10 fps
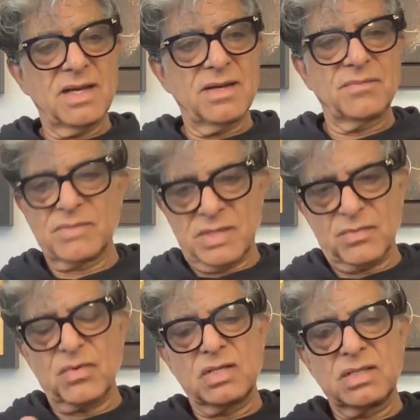uh, the
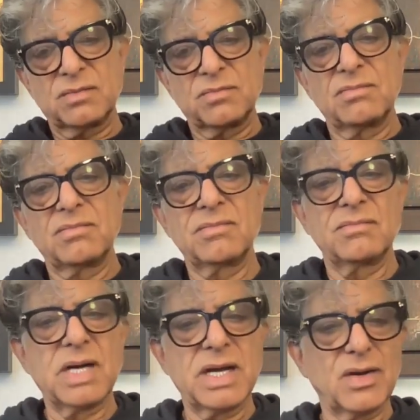quantum
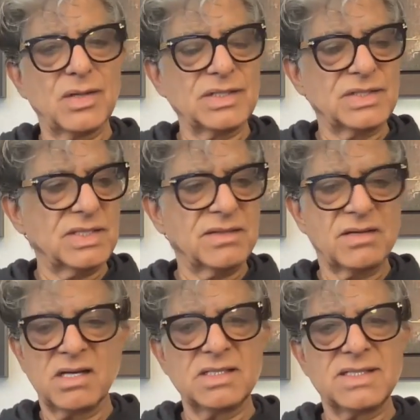biology?
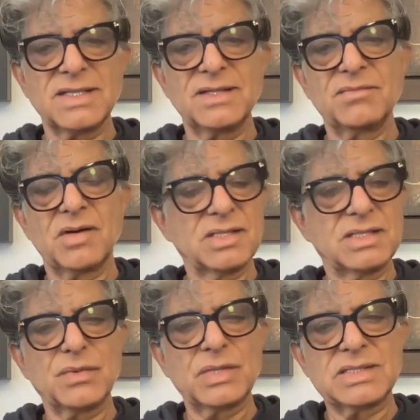Answer,
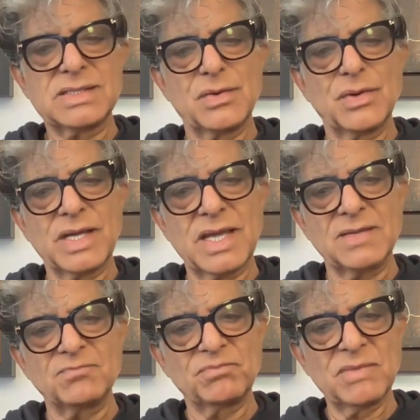answer was no
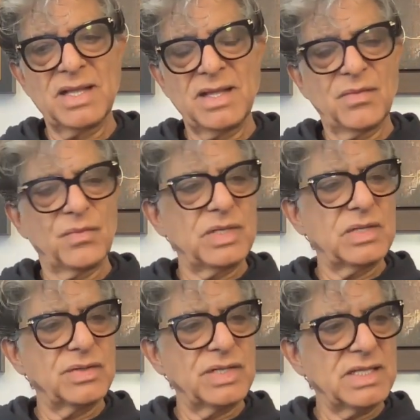again. We
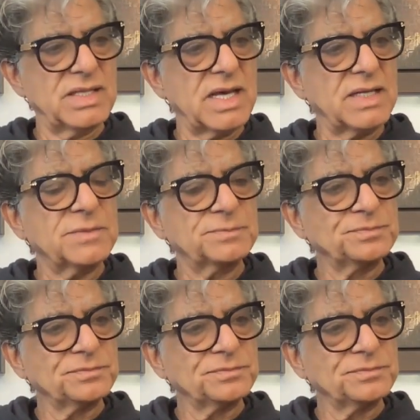don't need that.